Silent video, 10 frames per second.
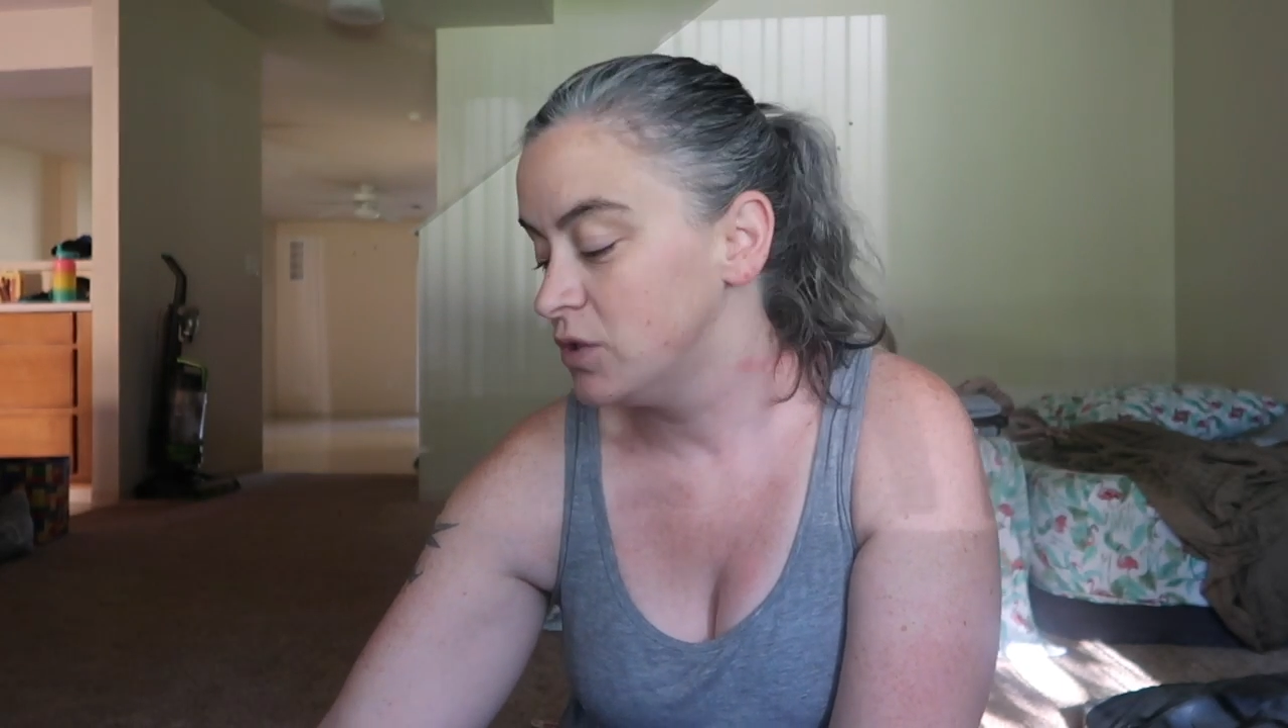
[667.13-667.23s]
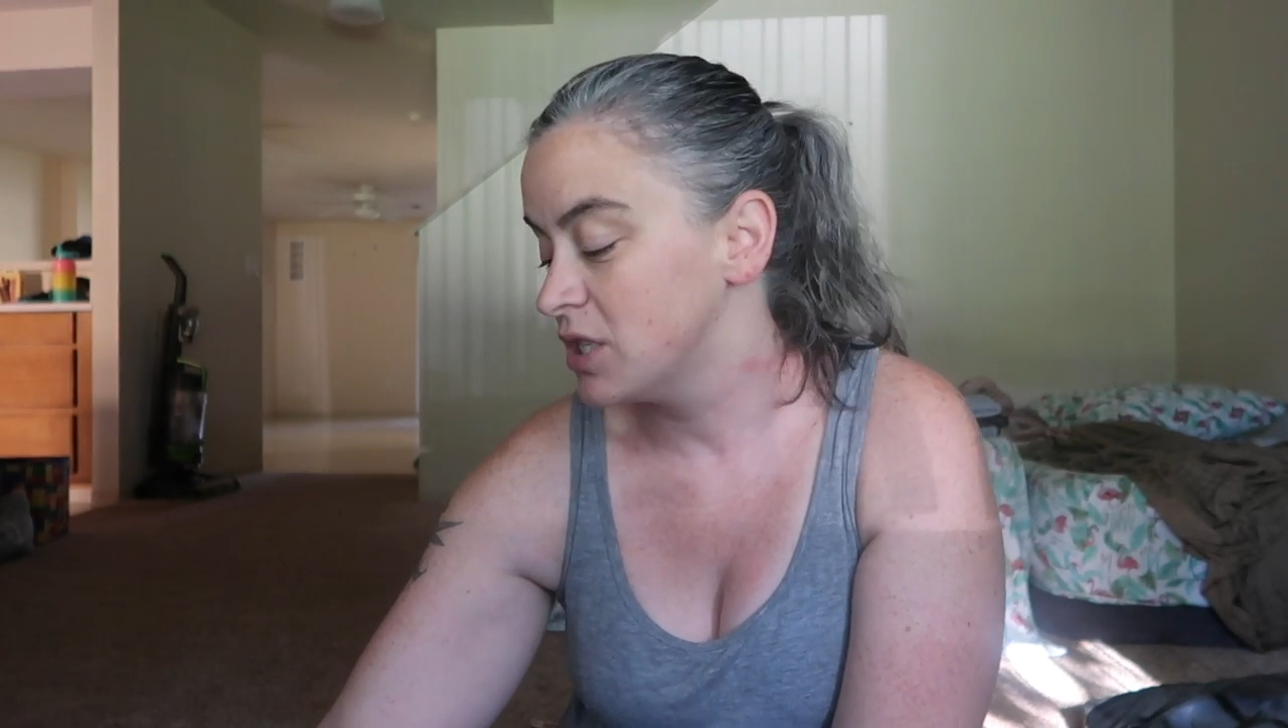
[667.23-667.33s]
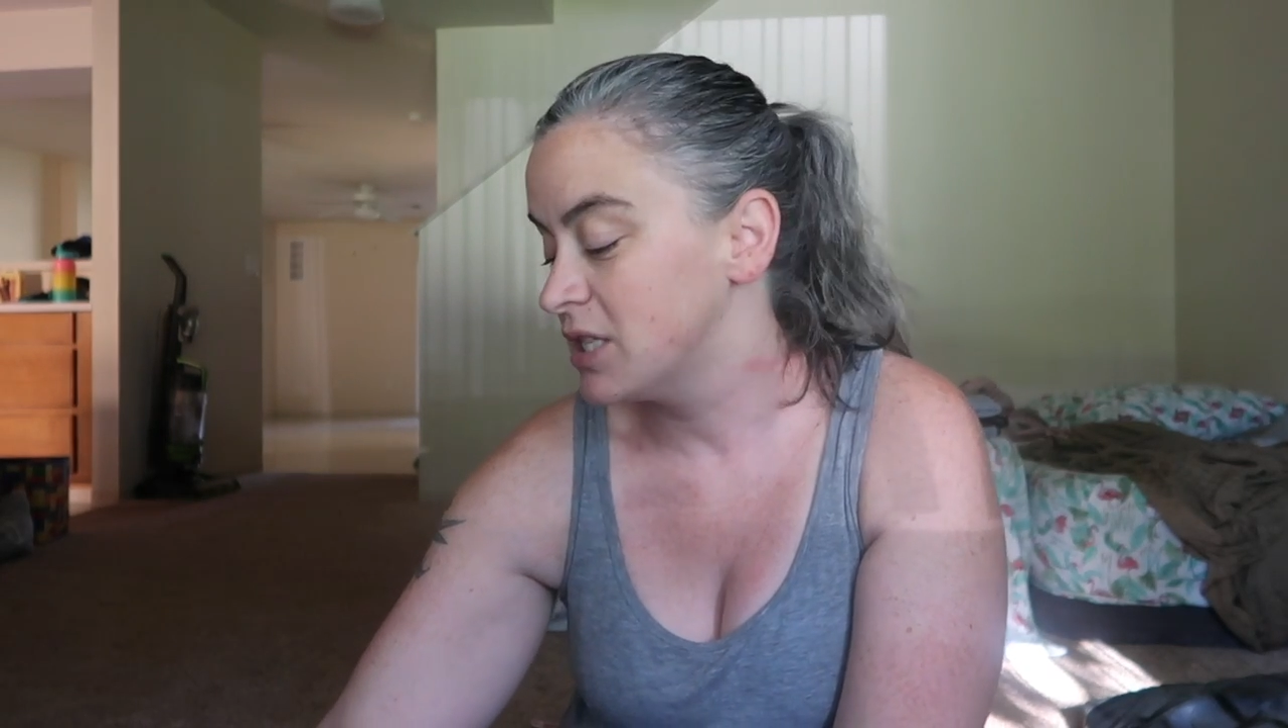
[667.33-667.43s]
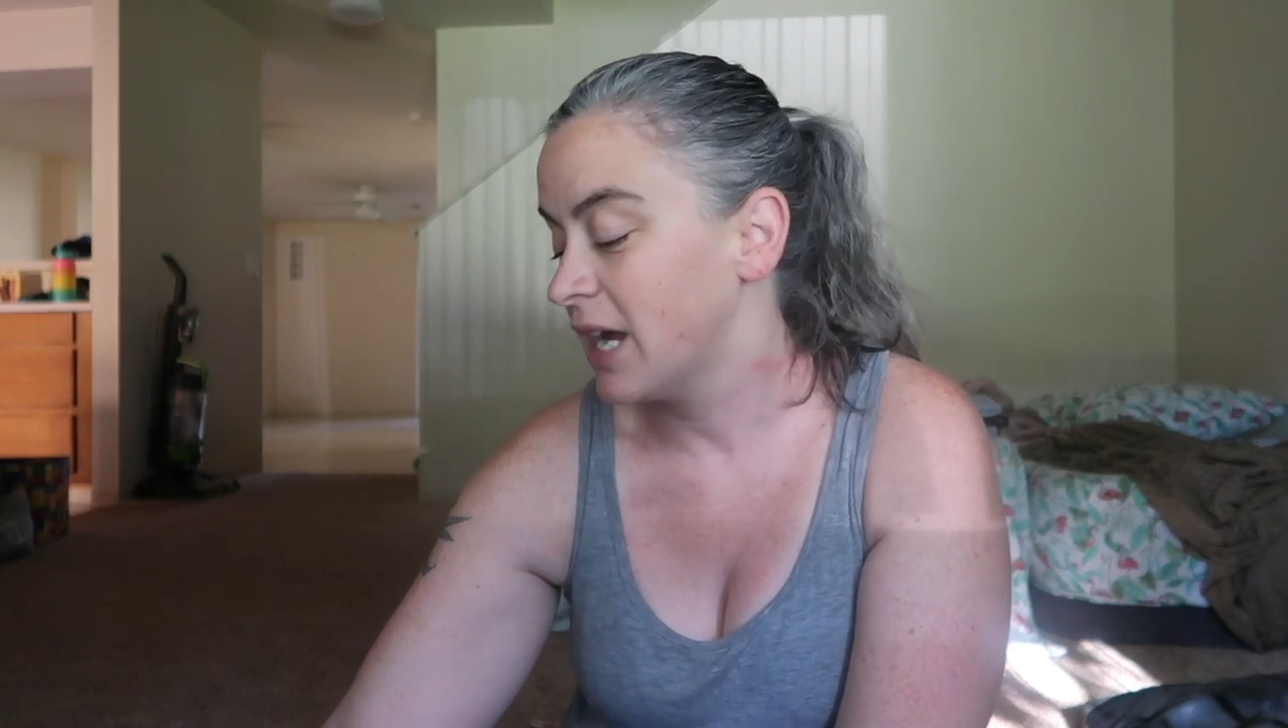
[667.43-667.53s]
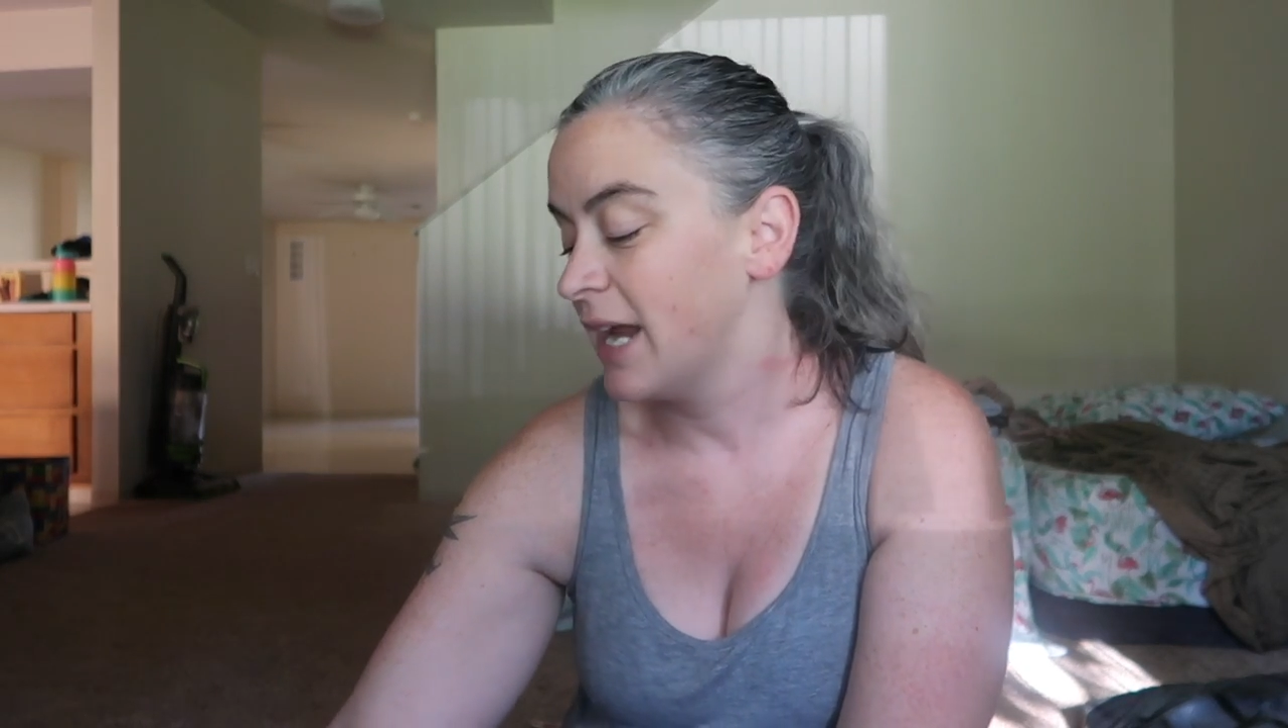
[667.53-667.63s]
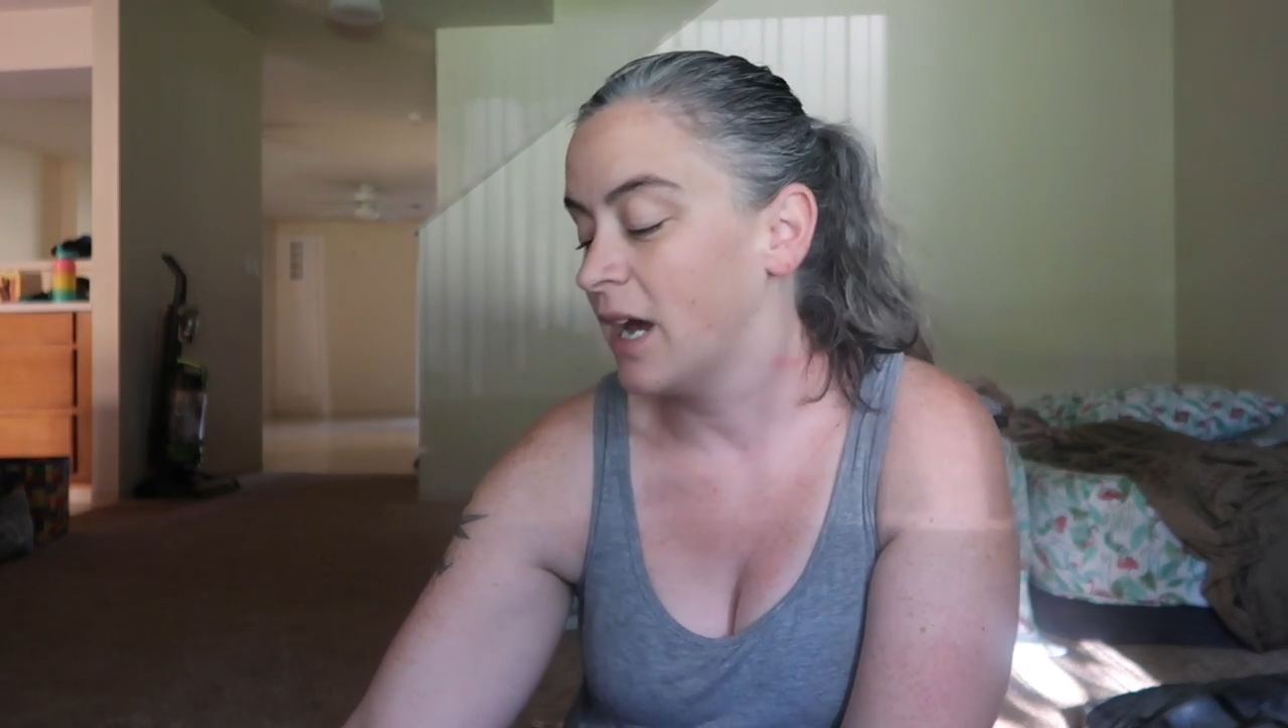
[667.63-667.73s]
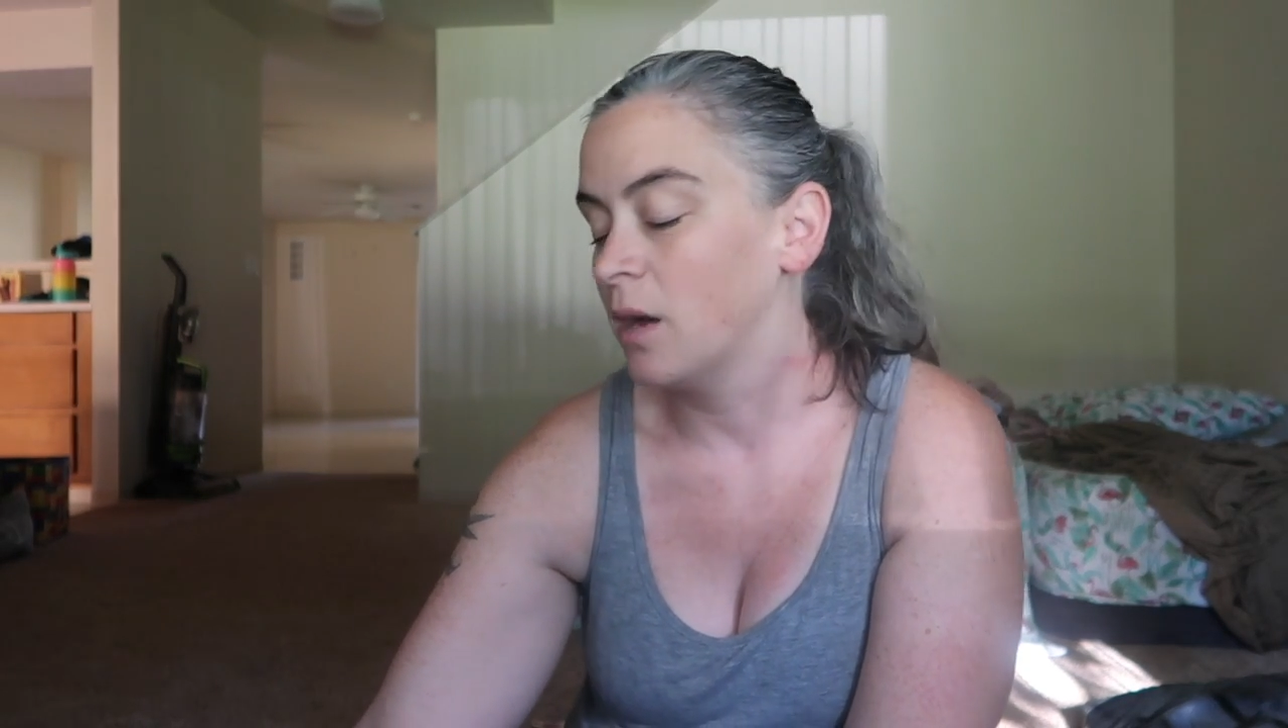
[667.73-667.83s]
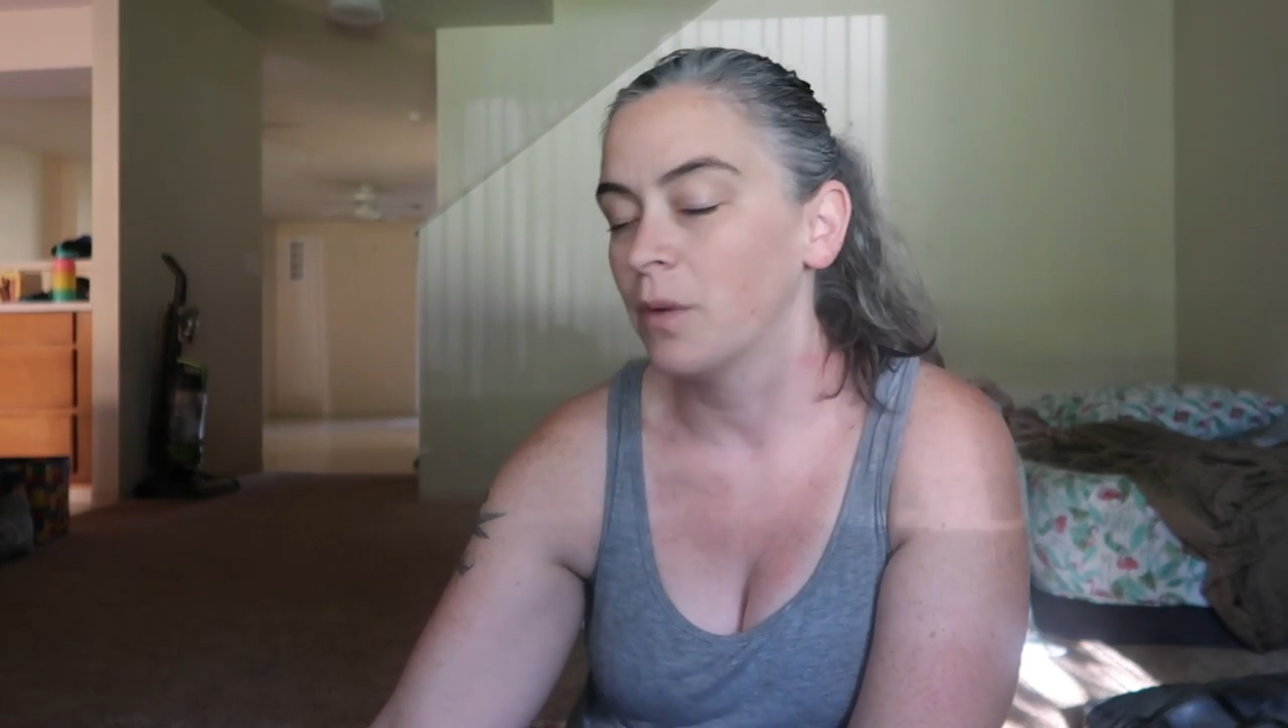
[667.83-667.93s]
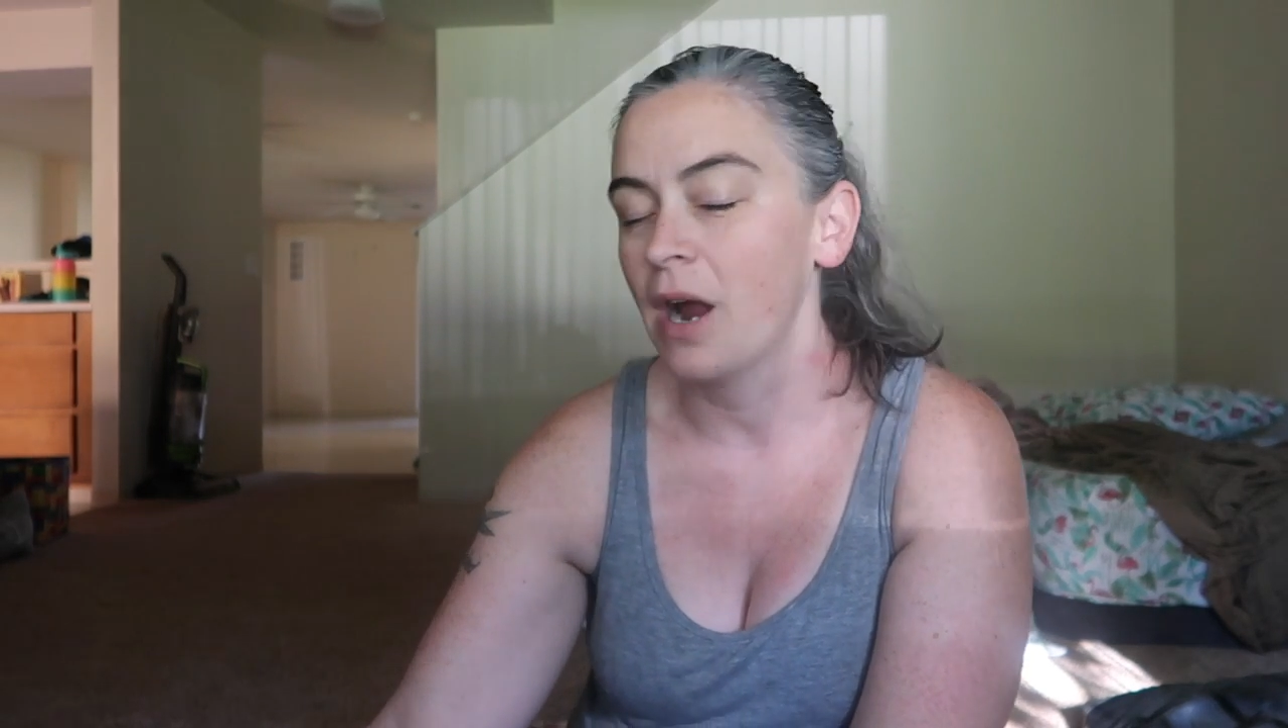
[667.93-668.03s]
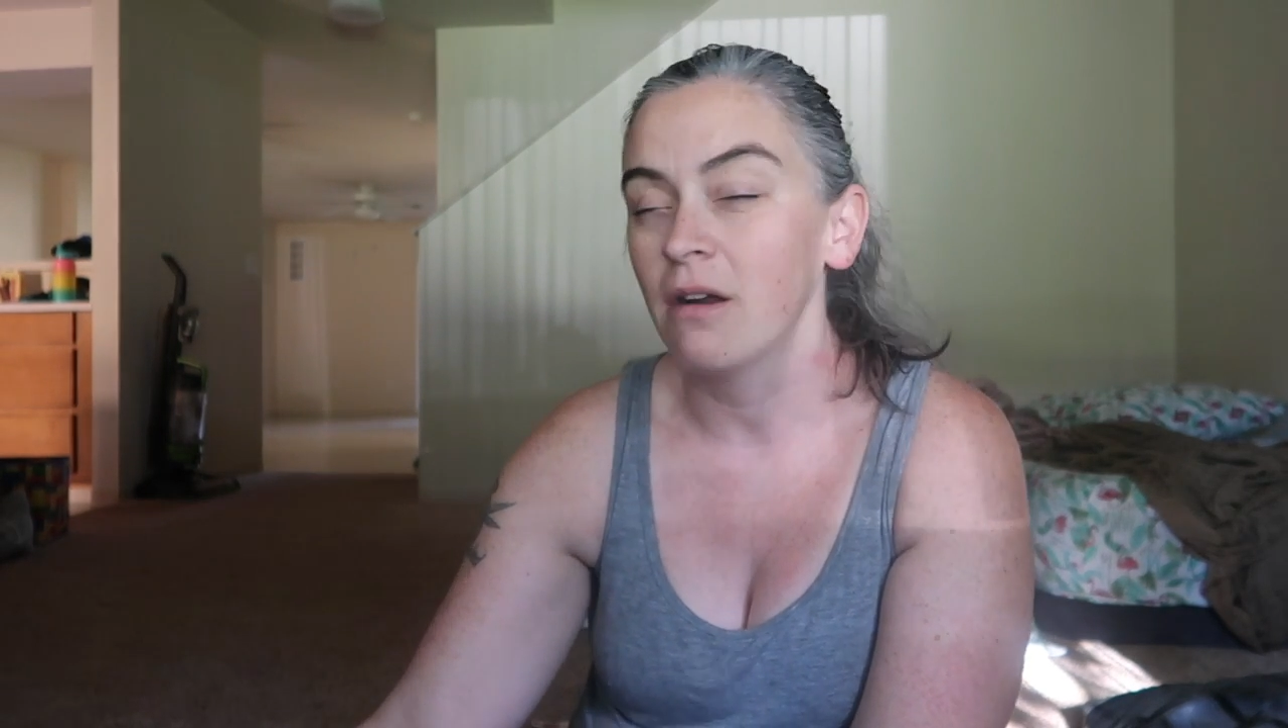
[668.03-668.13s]
just to kind of
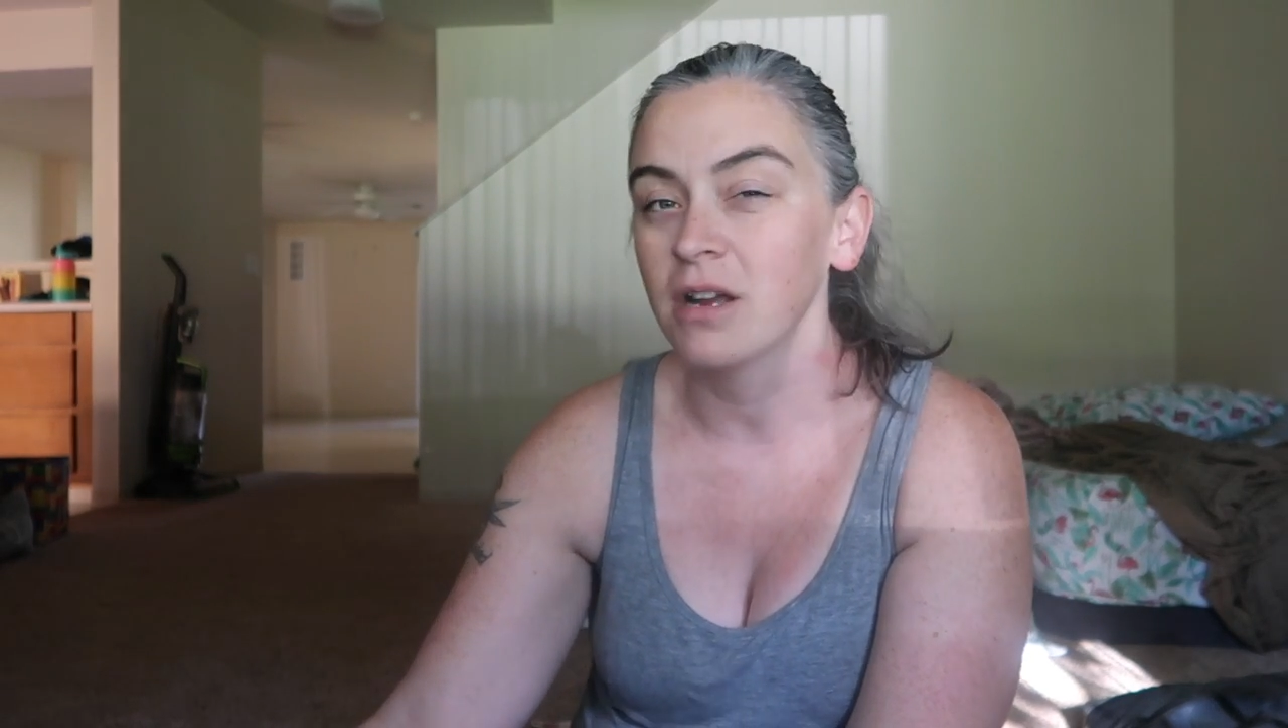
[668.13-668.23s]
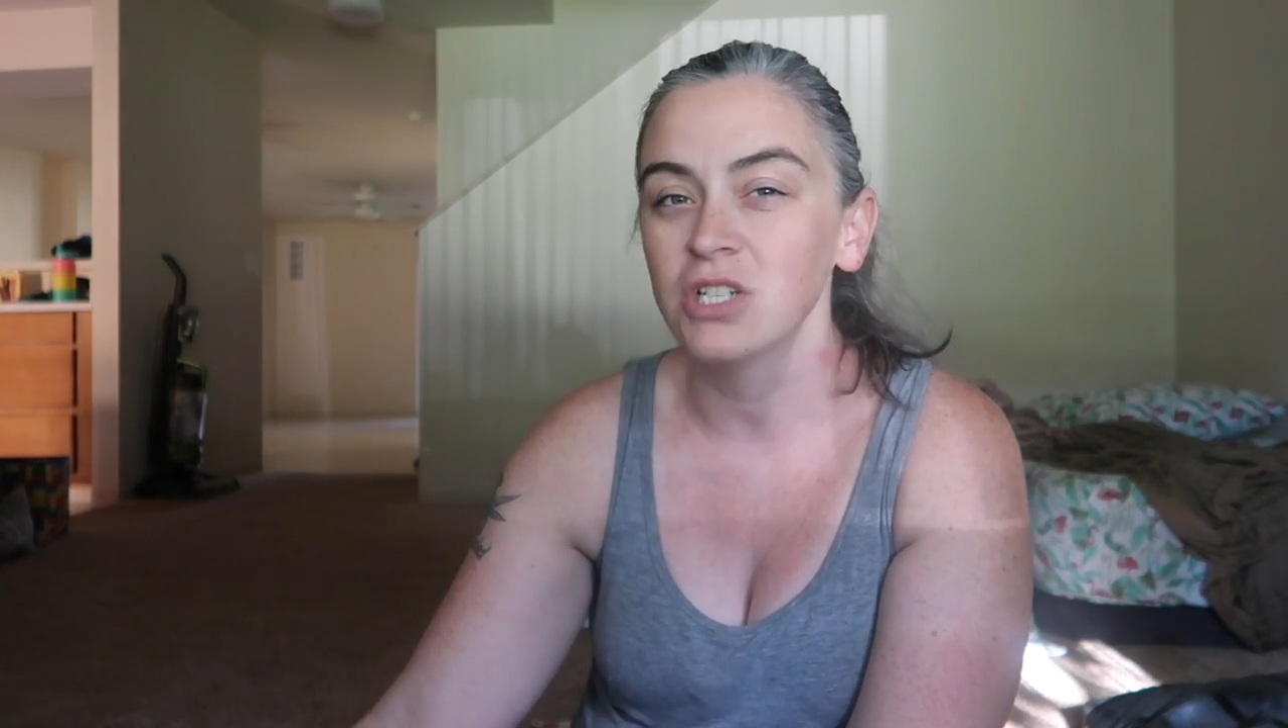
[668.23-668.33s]
help her out,